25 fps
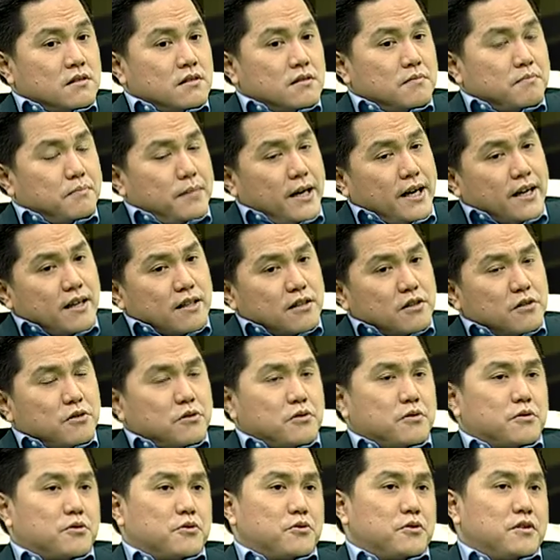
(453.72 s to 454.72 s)
Back
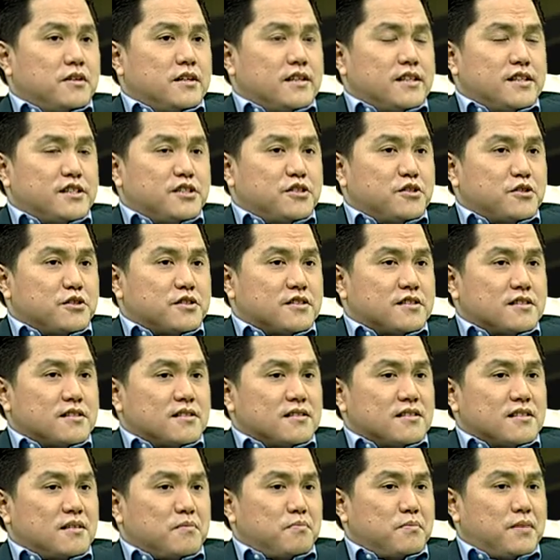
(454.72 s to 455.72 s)
to the issues
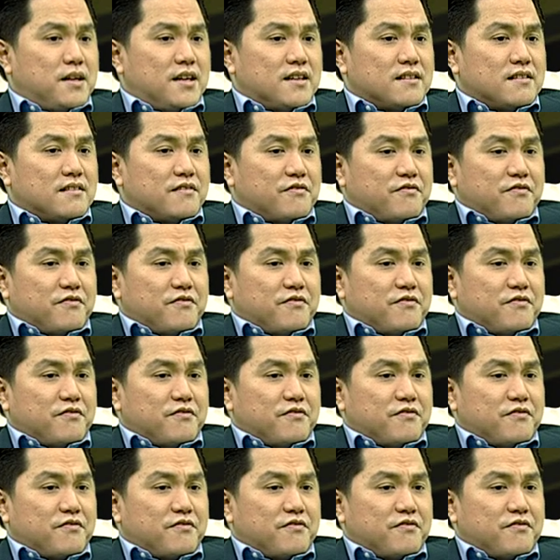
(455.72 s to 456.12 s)
about